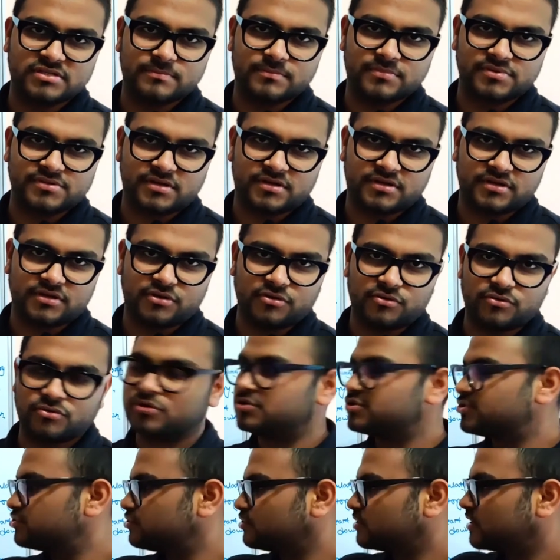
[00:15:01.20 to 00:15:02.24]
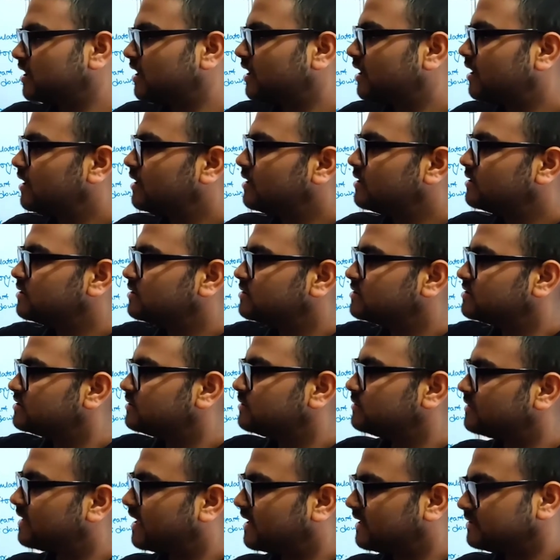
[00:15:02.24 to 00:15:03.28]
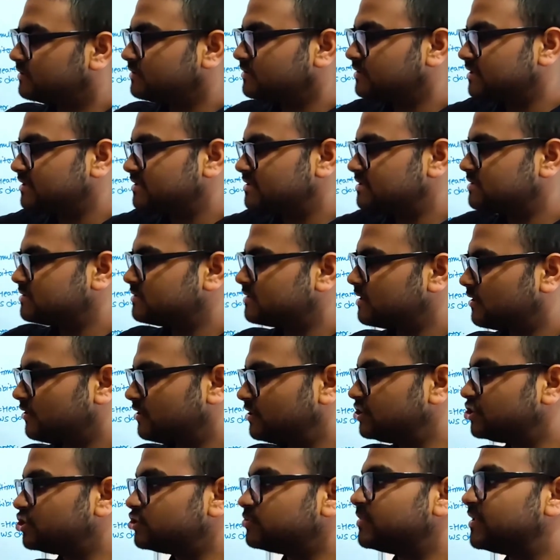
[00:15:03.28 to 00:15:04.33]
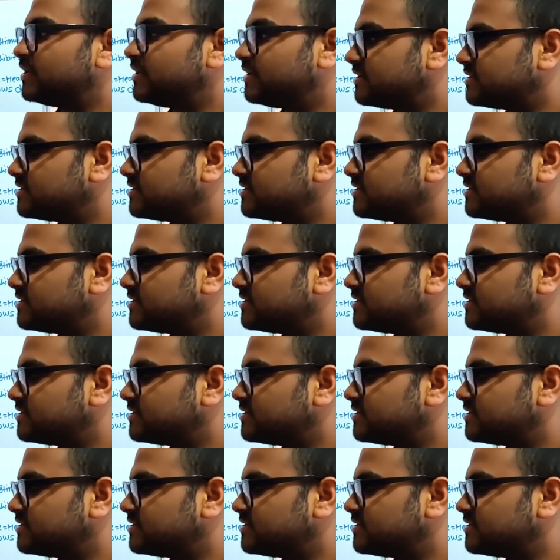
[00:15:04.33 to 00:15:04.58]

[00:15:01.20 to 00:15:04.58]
sympathetic neurons. Okay, like this arrangement